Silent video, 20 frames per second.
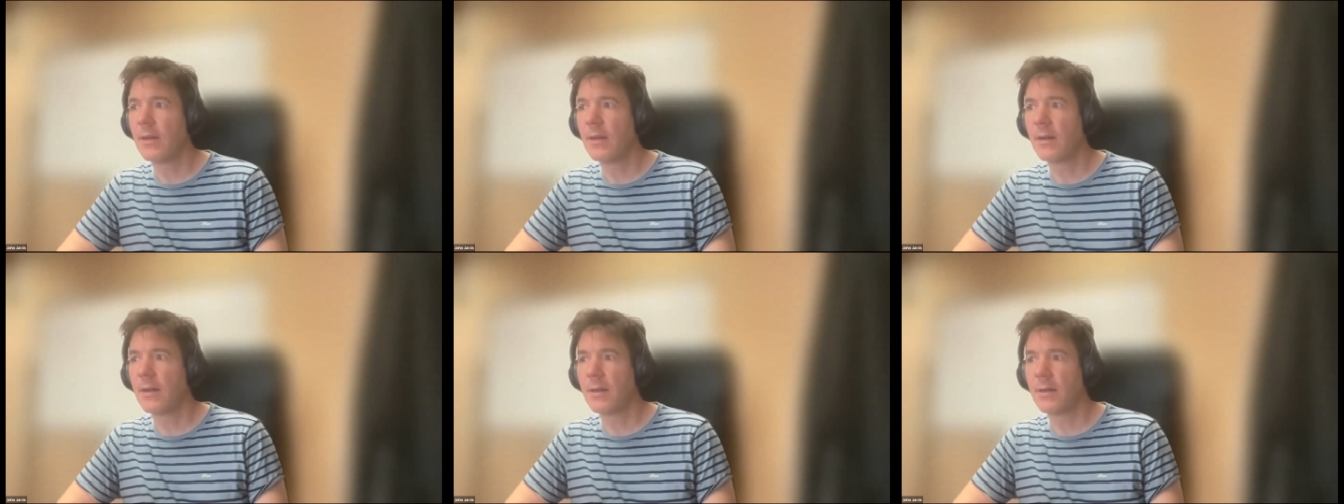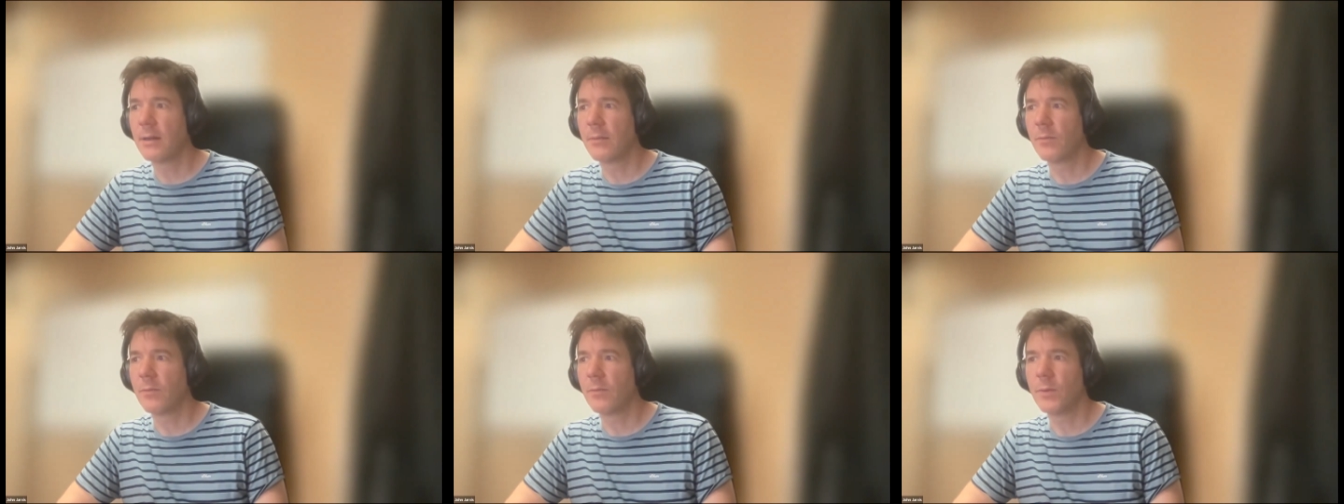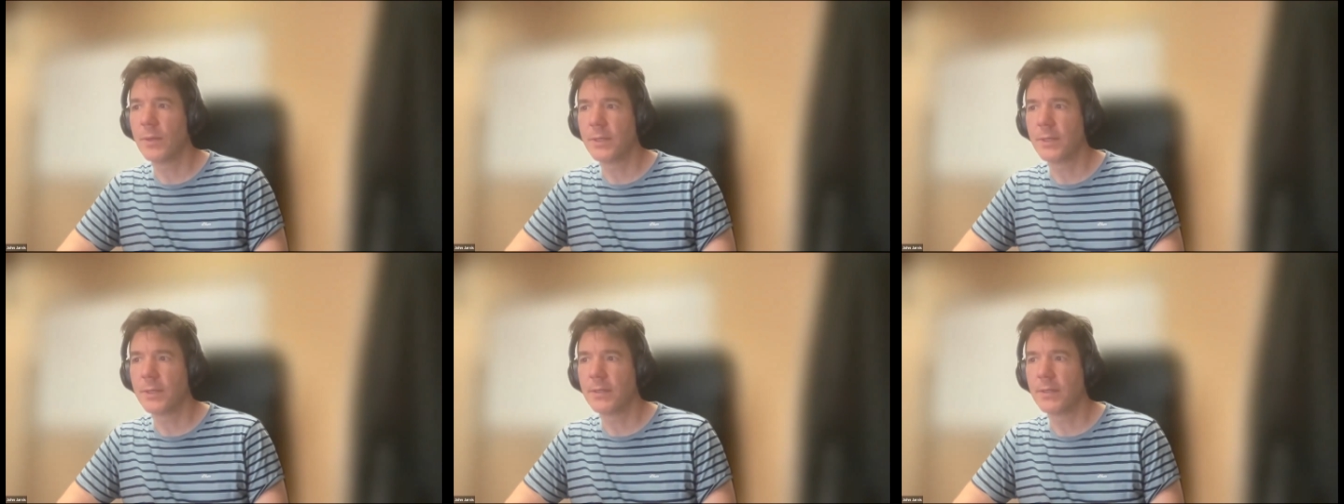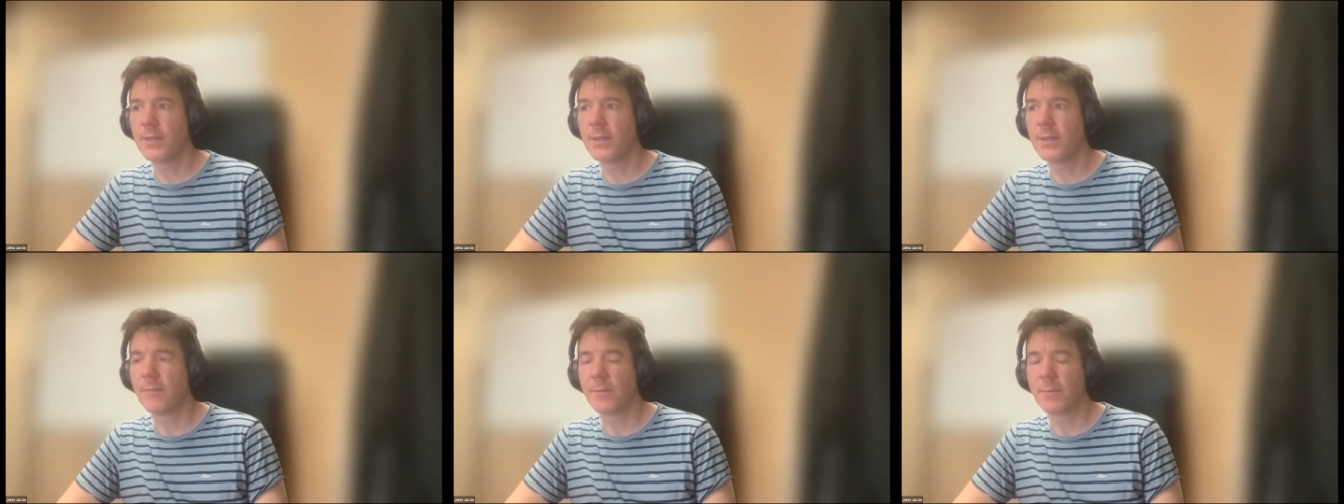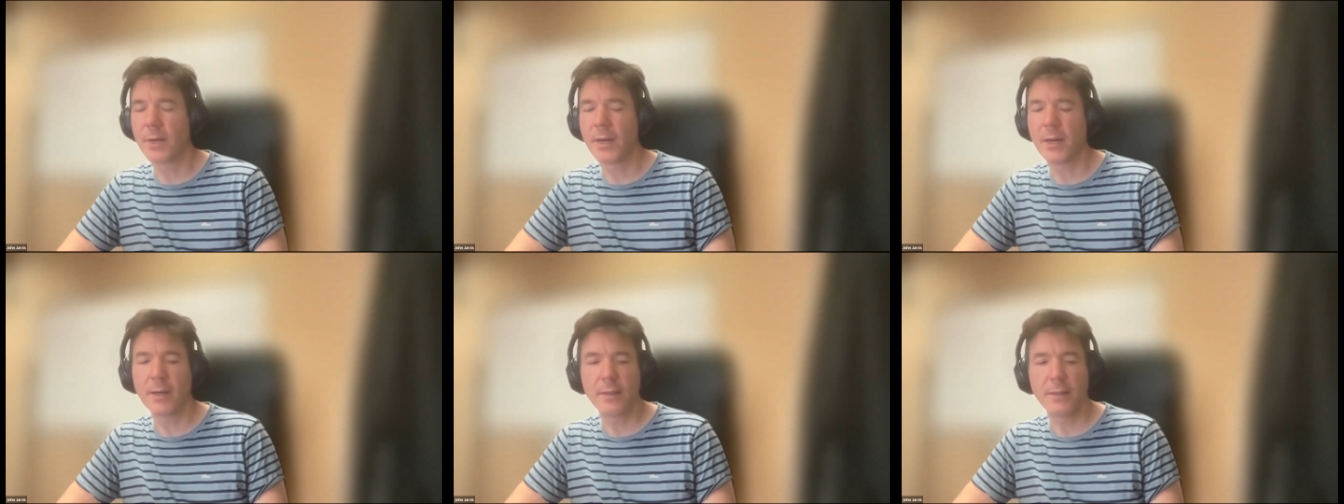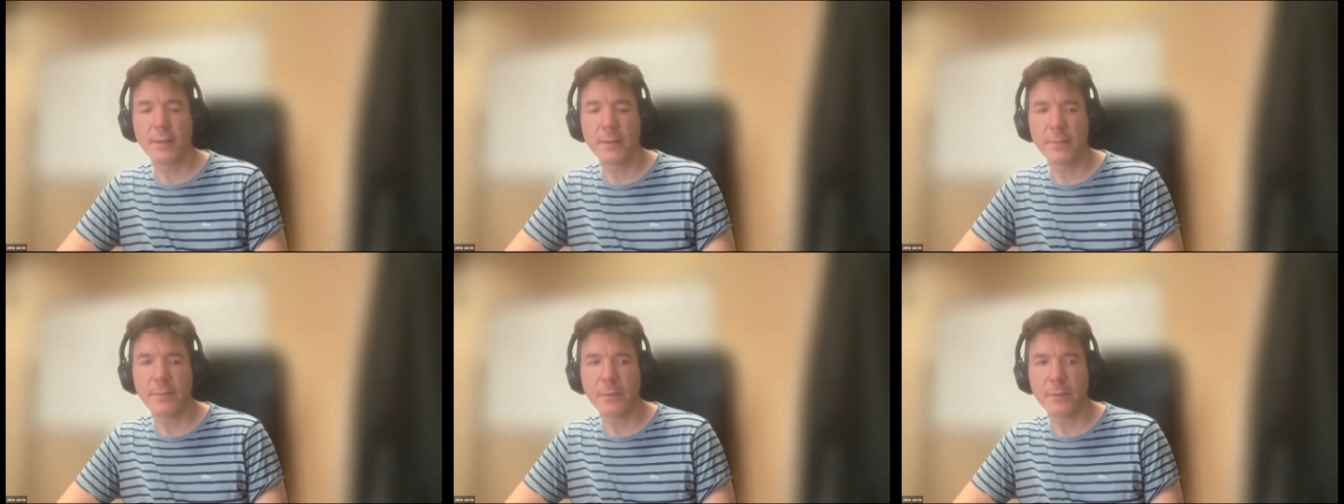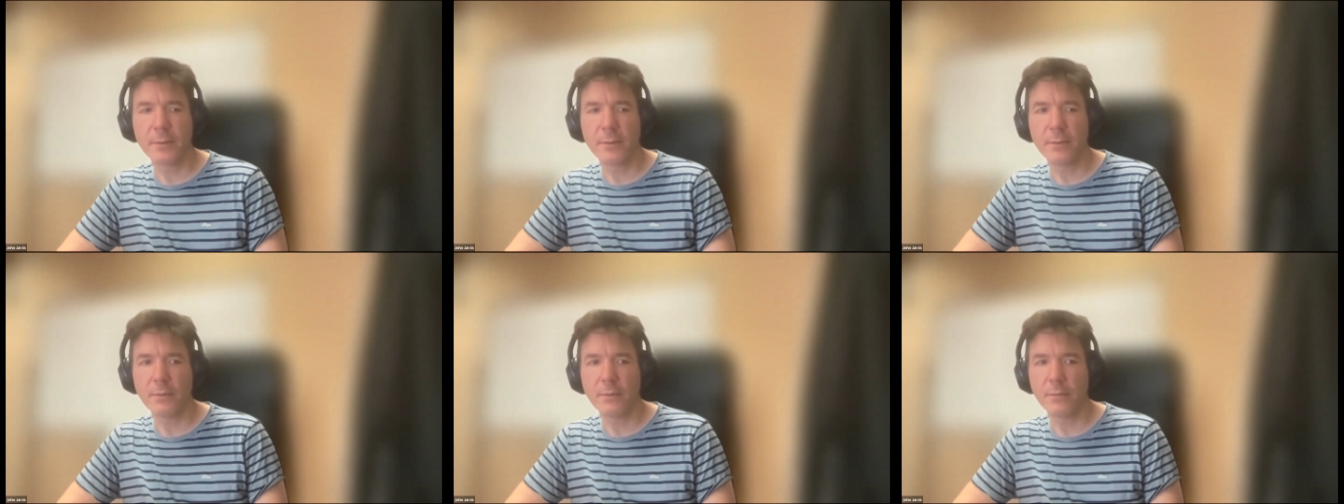Uh, we want to see from a high
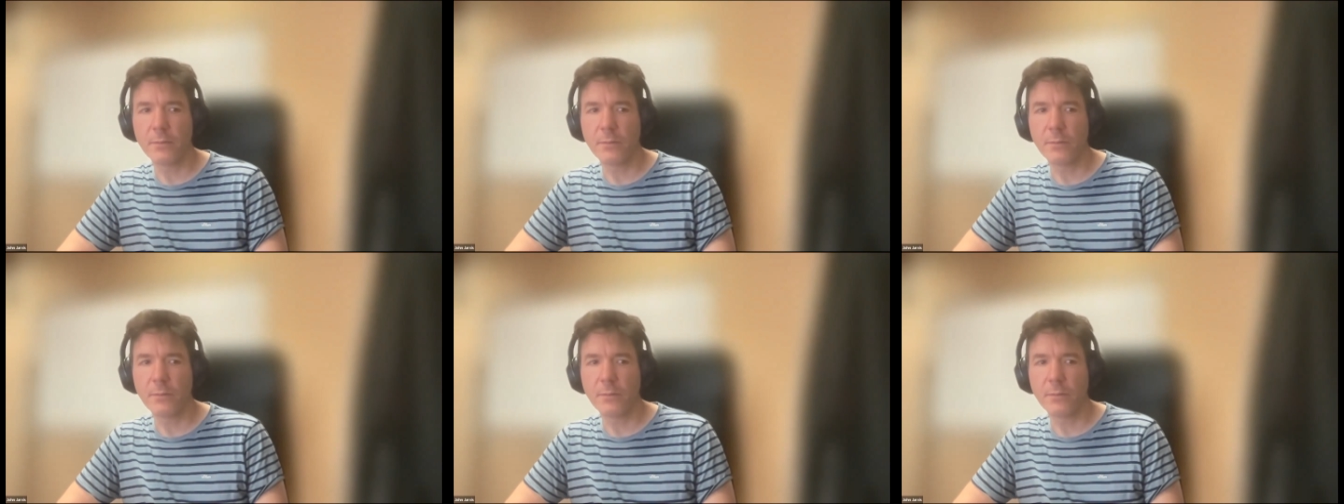level